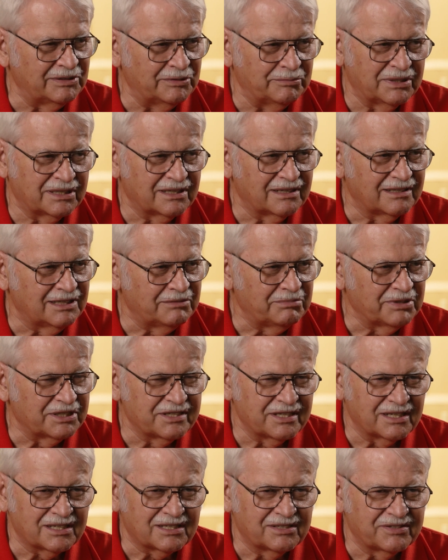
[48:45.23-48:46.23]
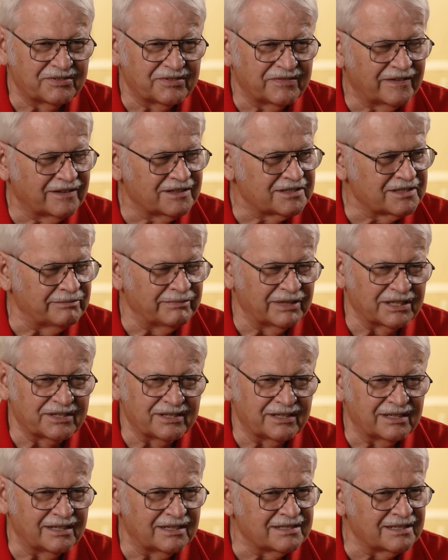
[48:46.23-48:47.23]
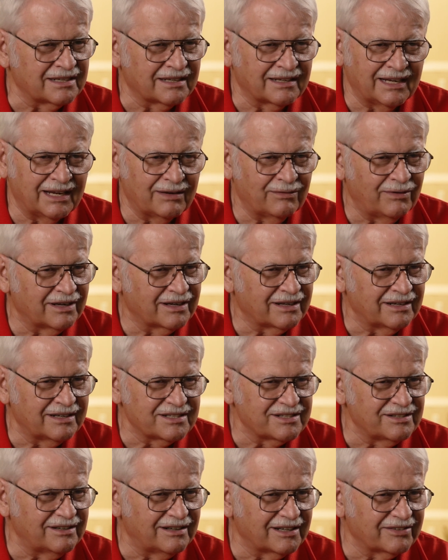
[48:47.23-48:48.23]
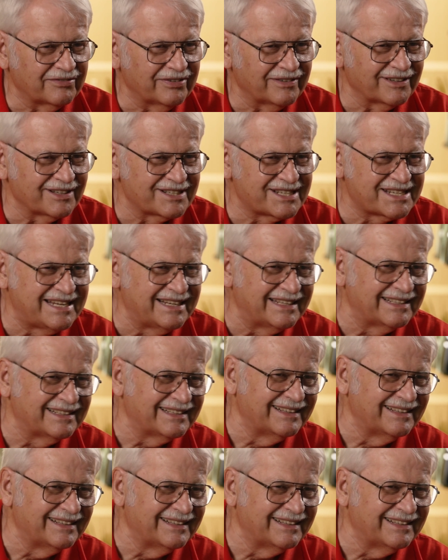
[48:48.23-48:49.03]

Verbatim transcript: you better double check first to make sure there's some guy walking his dog first.